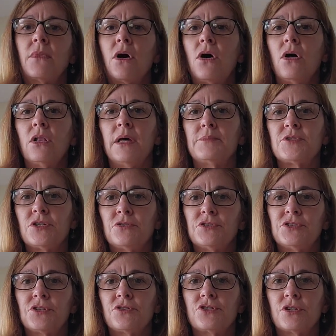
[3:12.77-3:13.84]
All up to your
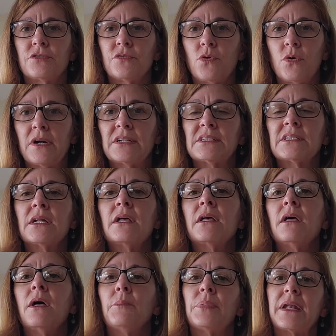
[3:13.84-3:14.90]
surgeon, of course,
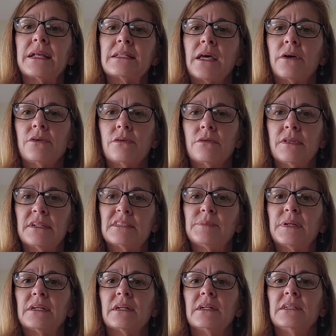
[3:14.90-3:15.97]
but I tell you this
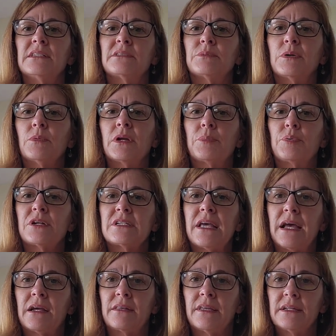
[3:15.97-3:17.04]
because we want to
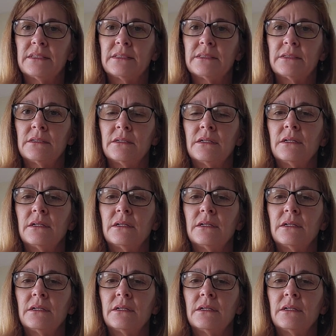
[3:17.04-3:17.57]
protect this.